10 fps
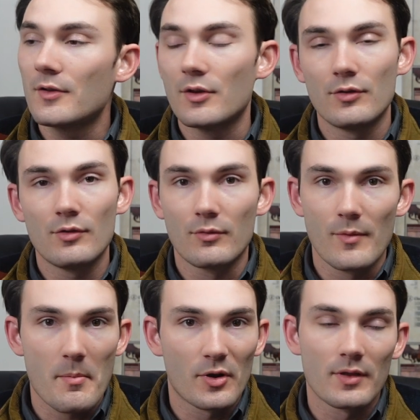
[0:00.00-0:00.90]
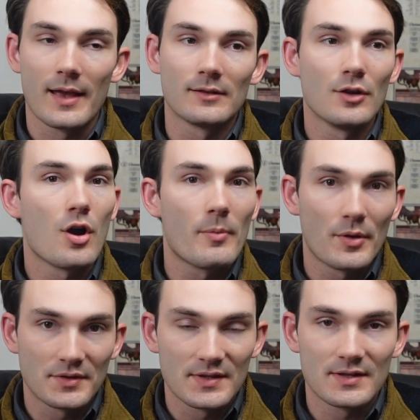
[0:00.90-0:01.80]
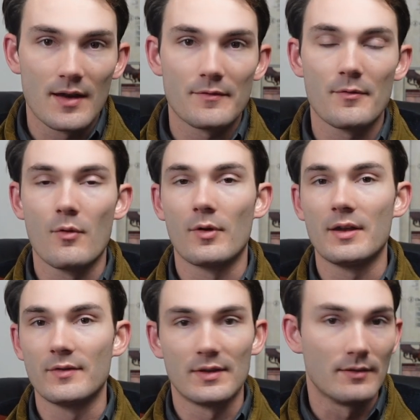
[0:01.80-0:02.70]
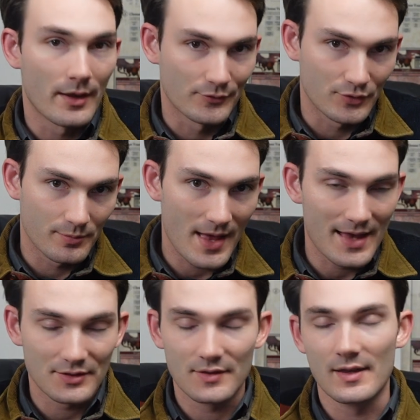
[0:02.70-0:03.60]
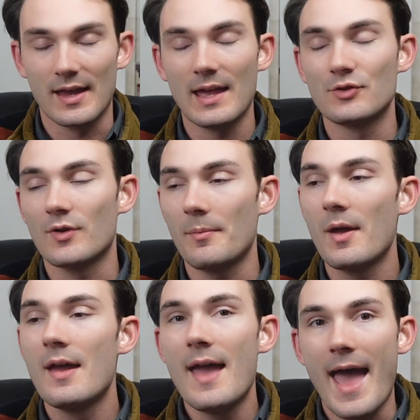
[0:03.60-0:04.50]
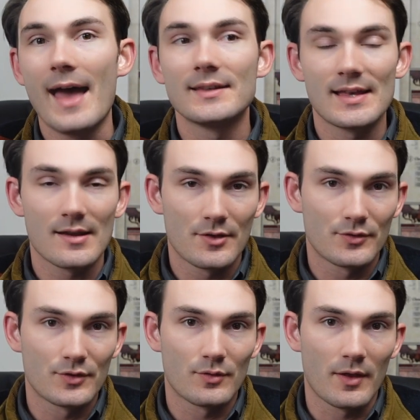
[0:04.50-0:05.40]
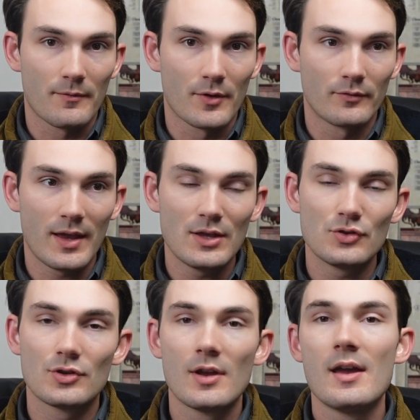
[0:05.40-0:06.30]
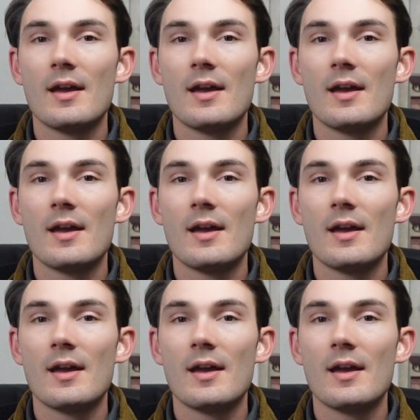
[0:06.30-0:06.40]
You, you, can remember like longbows and stuff, or even Eldritch Blast, the cantrip, has that 120 foot range.